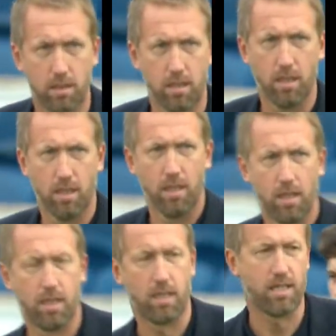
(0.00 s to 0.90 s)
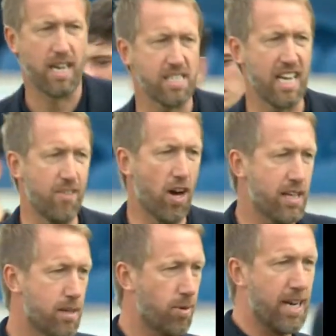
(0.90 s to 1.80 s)
that Chelsea are
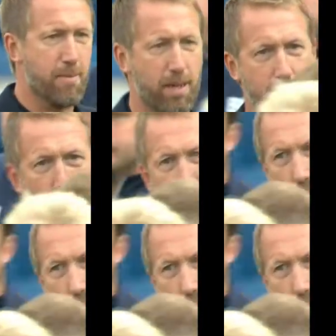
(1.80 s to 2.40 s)
preparing a contract